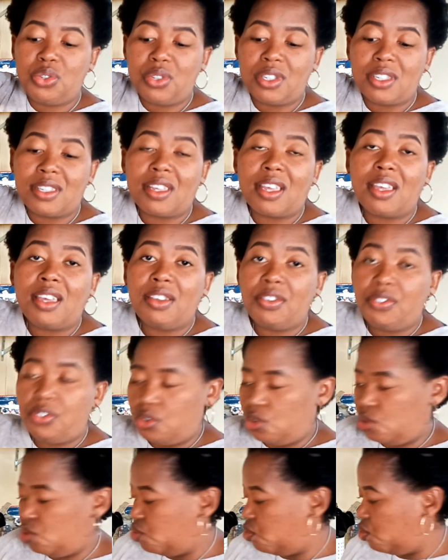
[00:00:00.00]
you save your
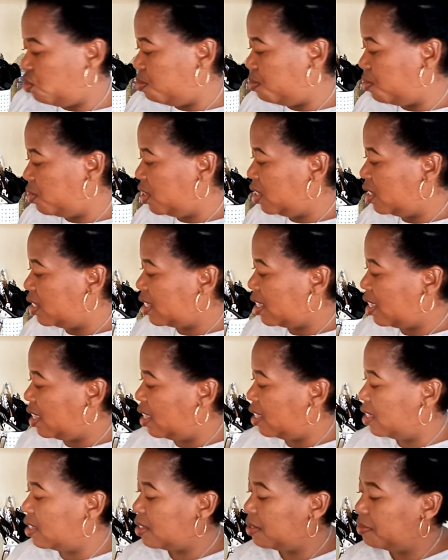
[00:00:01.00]
strawberries
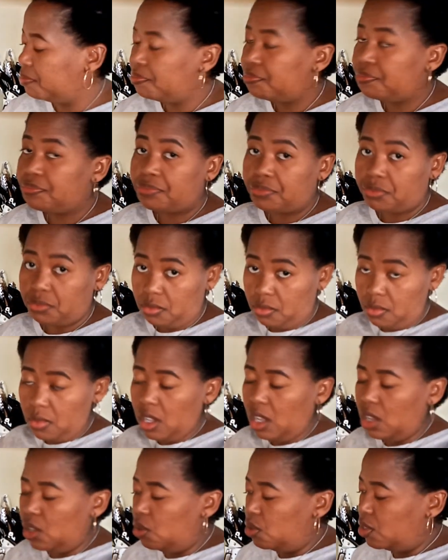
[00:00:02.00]
is
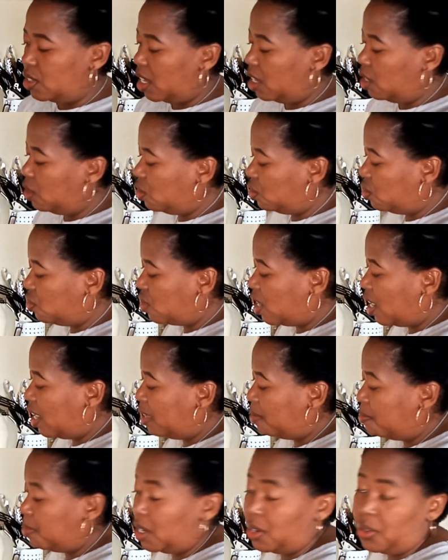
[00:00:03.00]
you take your dry
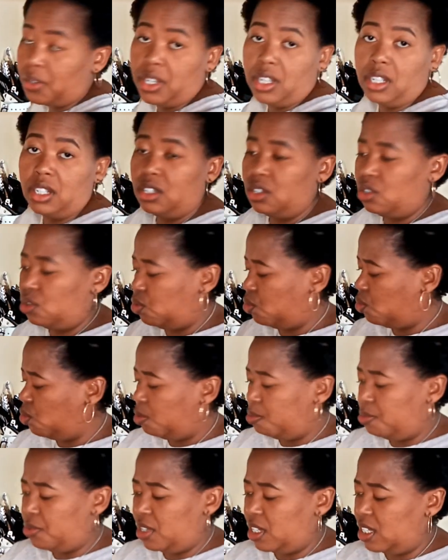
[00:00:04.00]
berries,
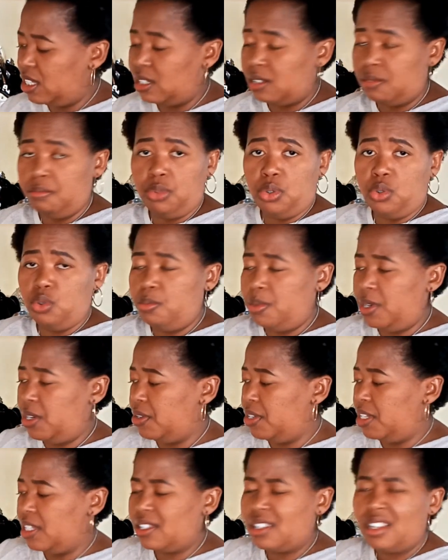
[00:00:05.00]
strawberries,
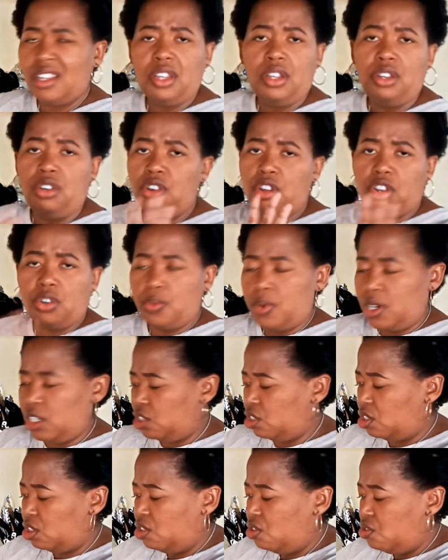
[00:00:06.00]
blueberries, not
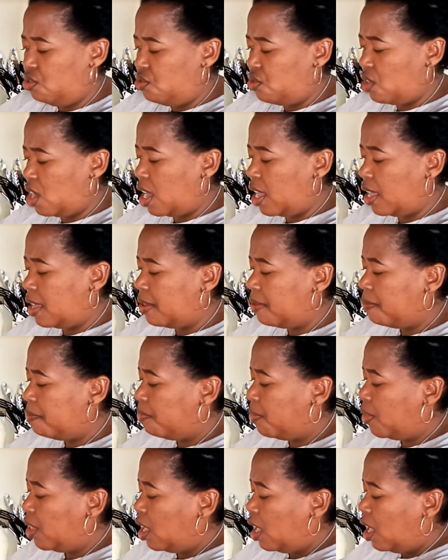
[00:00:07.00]
washed, dry,
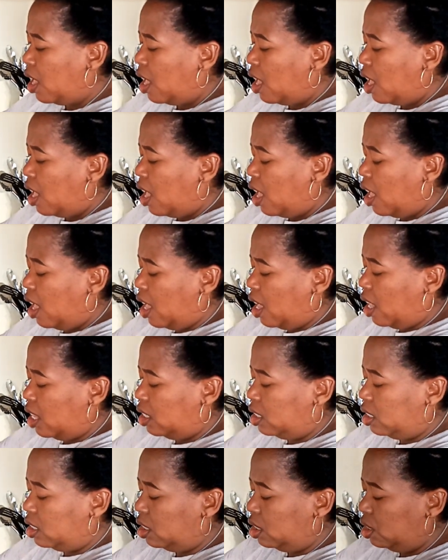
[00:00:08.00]

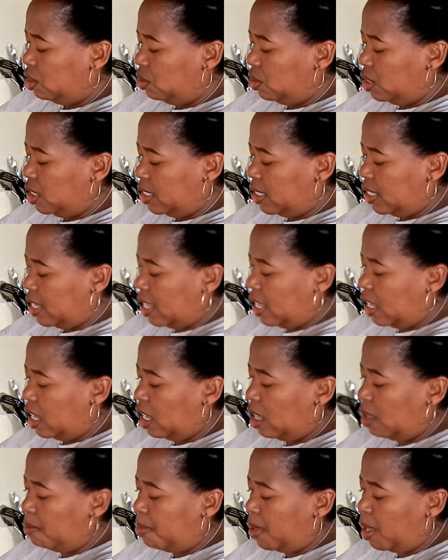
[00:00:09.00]
and you can take
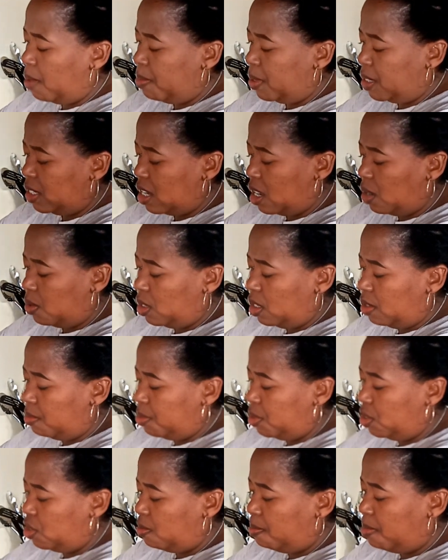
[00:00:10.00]
a
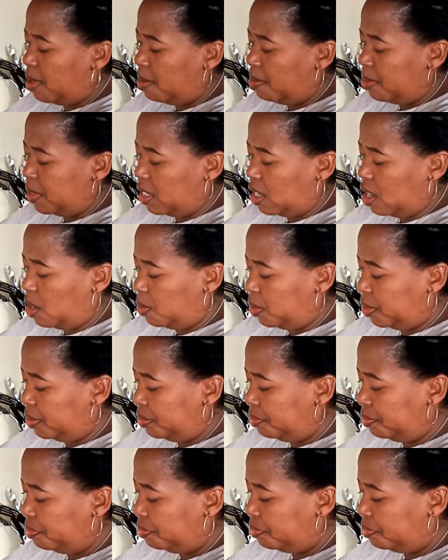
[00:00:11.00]
piece of paper towel,